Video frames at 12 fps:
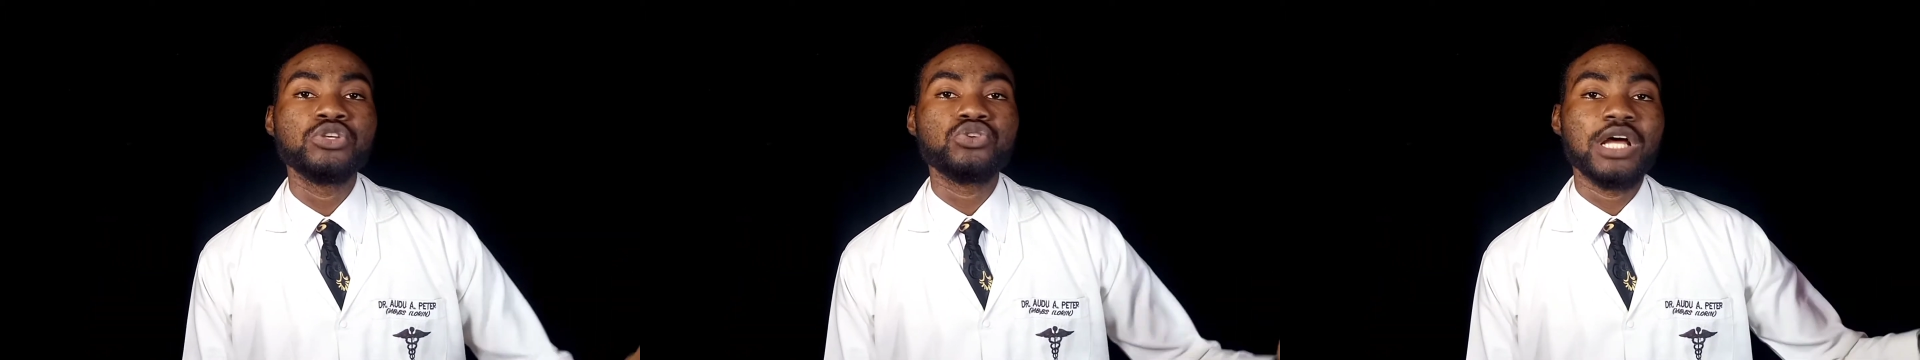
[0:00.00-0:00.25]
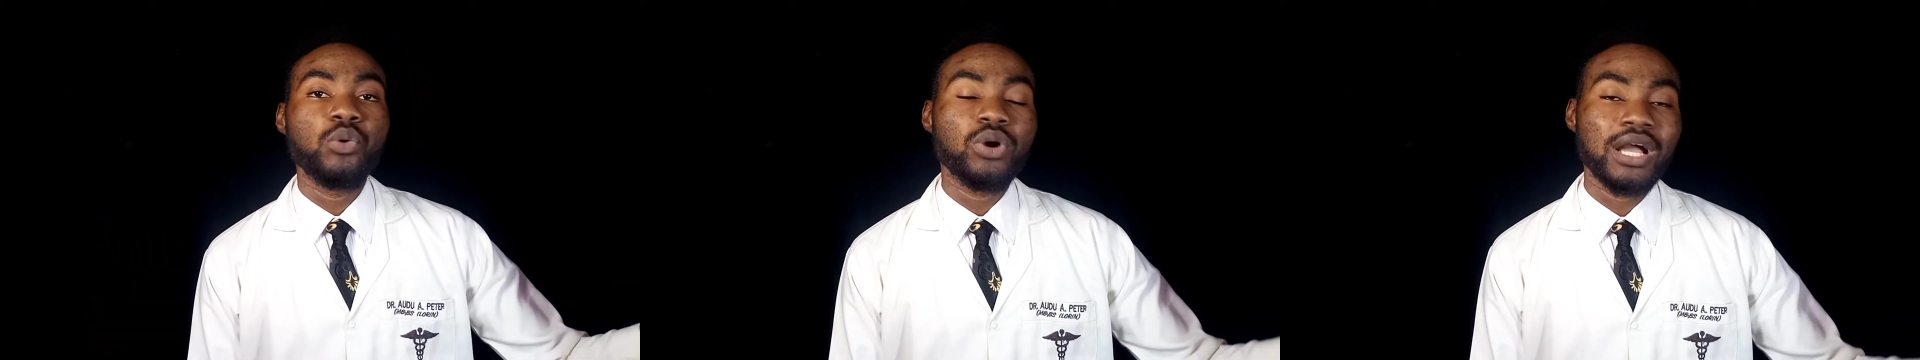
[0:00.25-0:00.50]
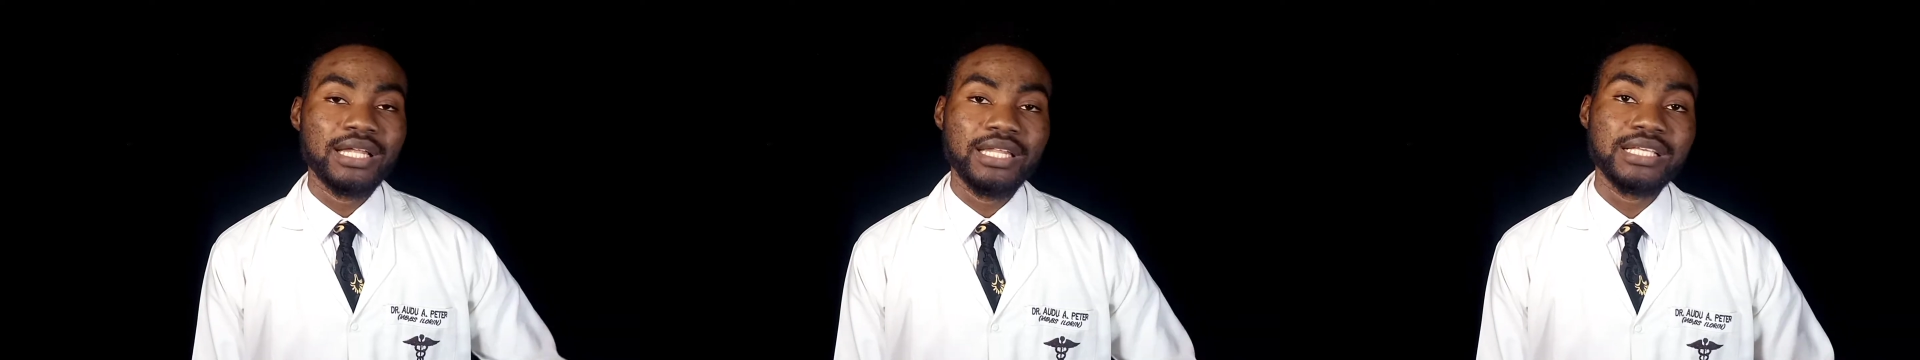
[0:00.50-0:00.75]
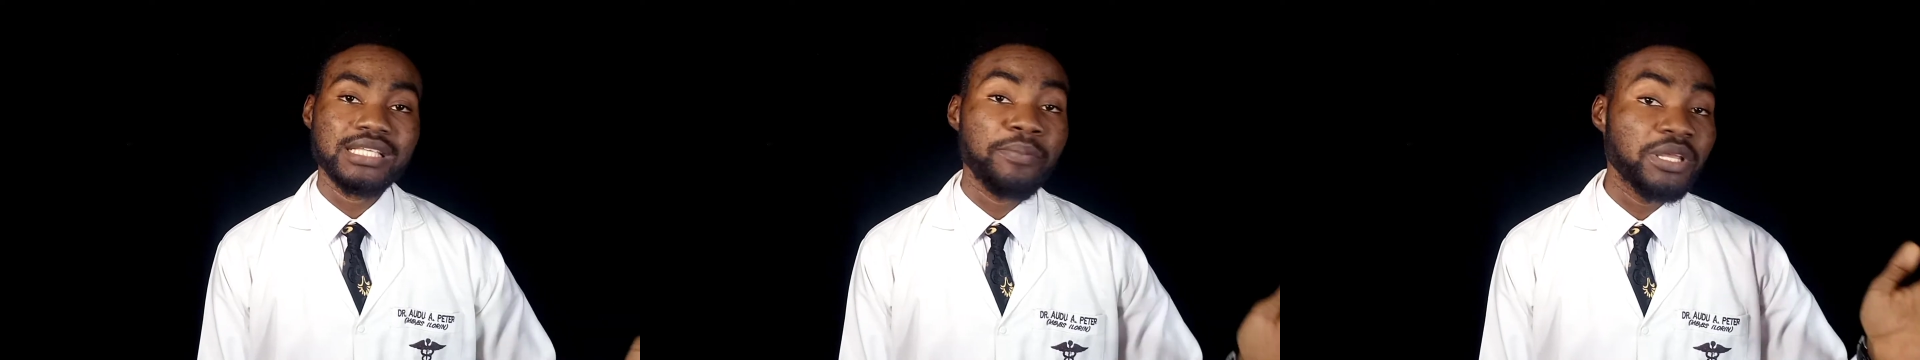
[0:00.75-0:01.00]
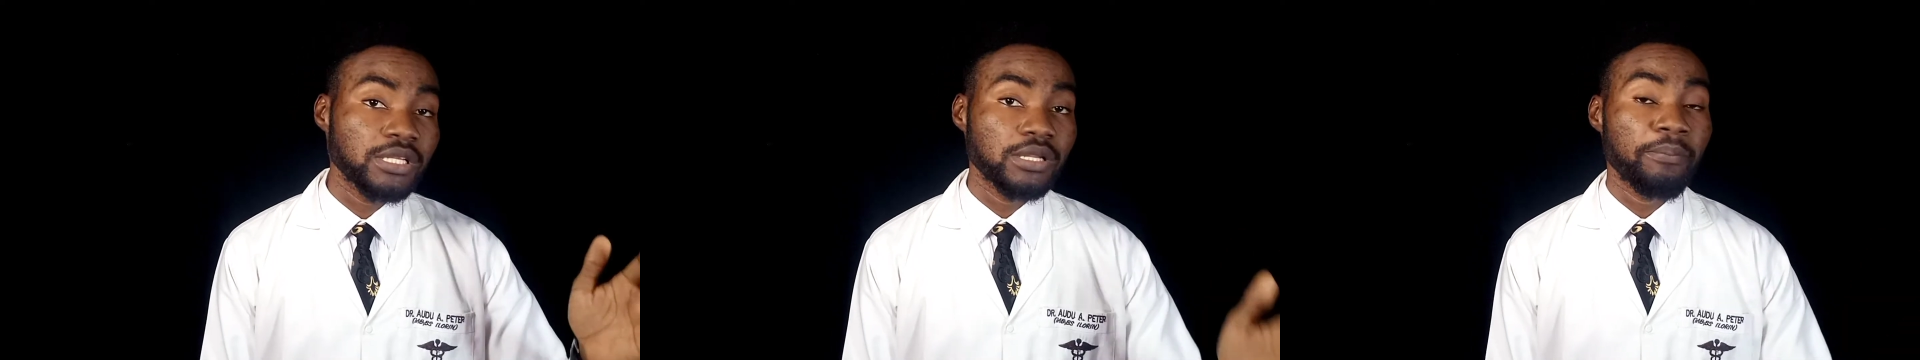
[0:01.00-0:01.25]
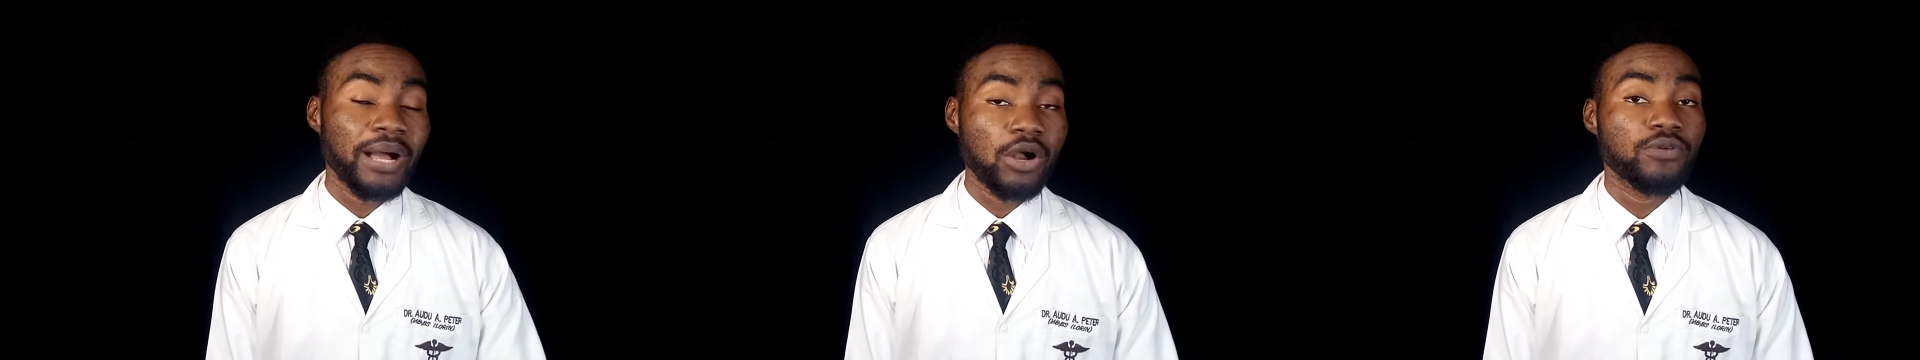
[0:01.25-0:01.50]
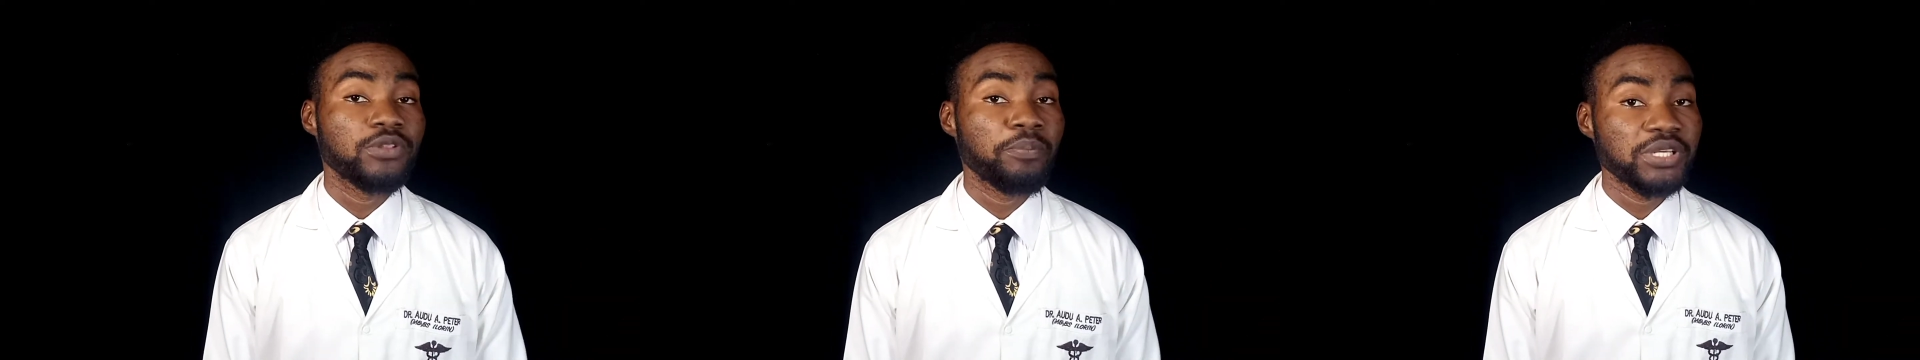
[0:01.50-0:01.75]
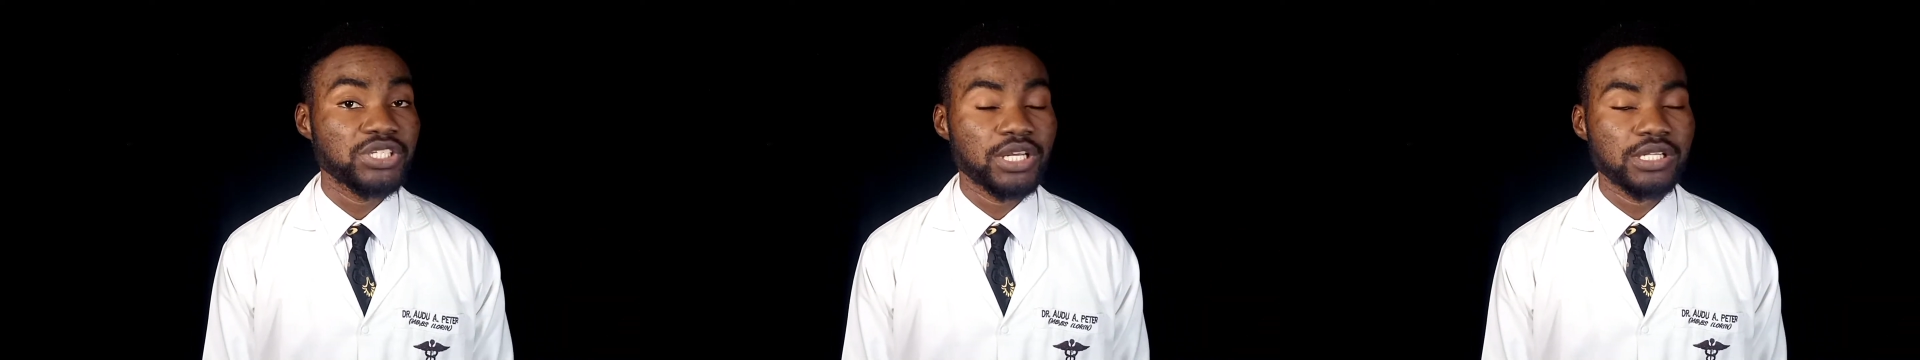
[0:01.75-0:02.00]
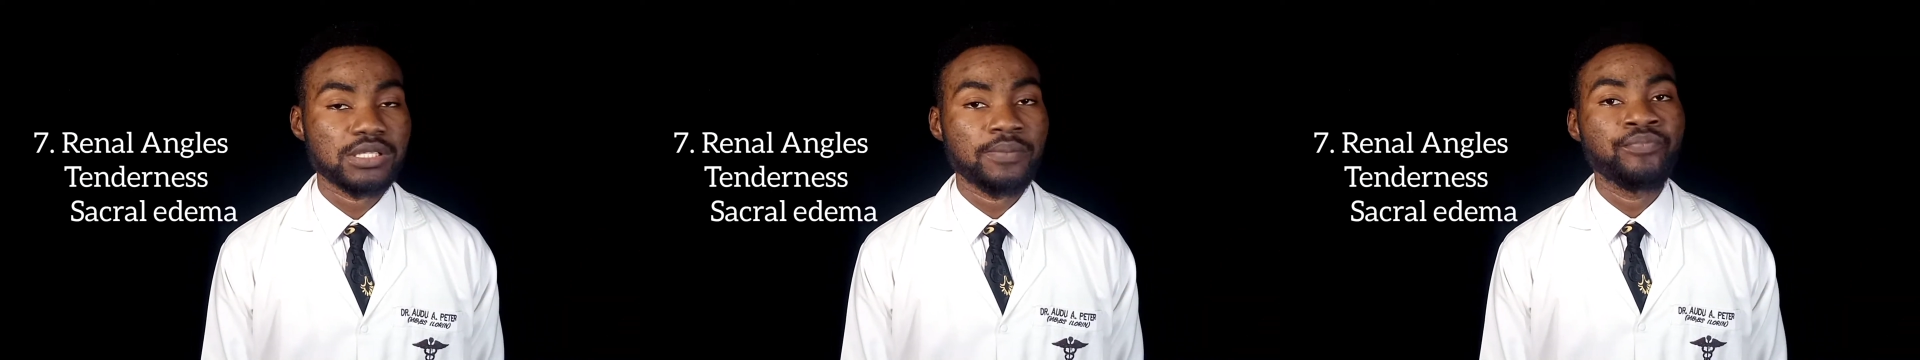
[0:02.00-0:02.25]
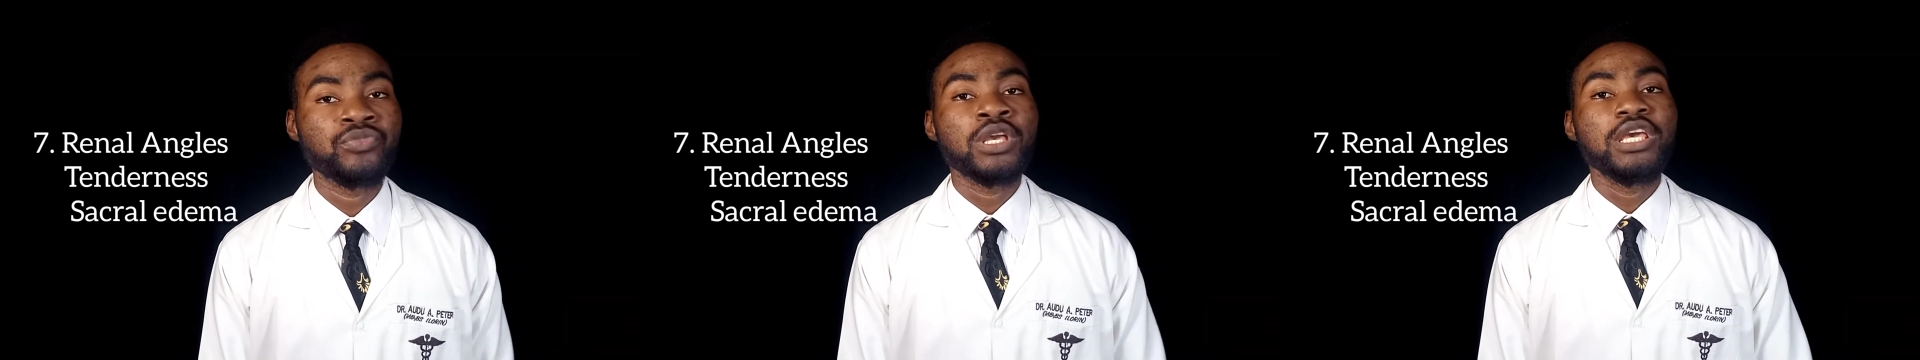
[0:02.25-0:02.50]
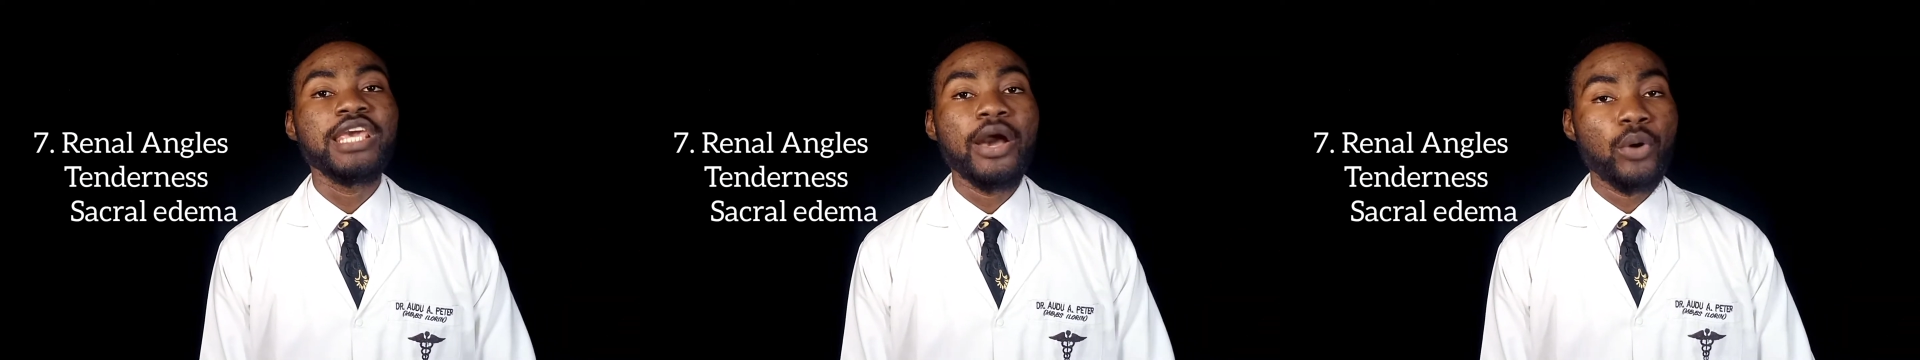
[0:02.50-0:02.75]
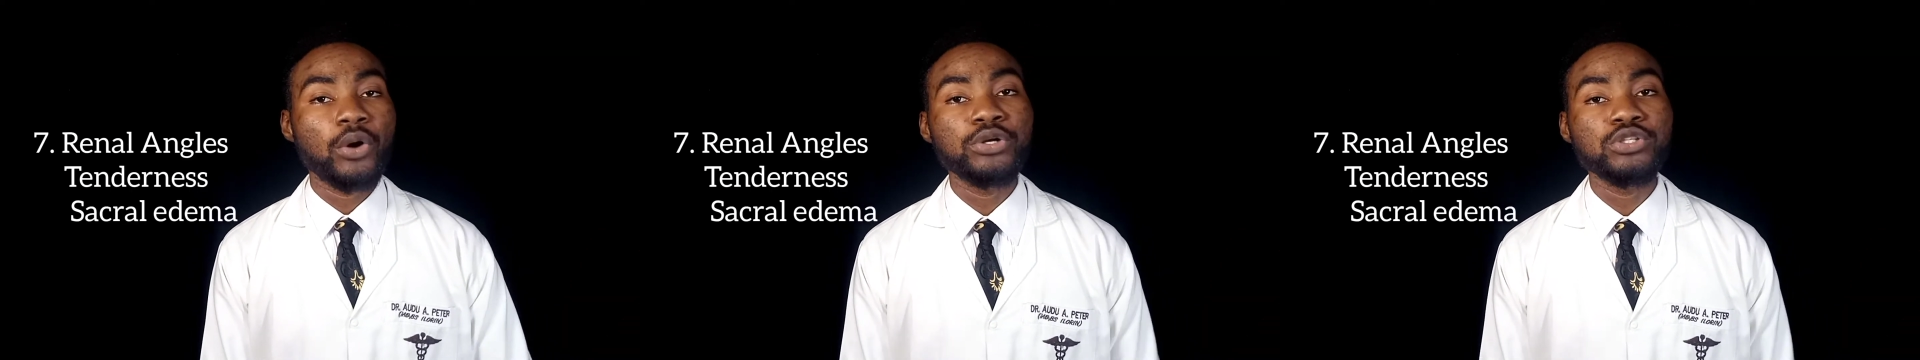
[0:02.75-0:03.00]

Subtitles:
so that we can examine the back of the patient. Here, we're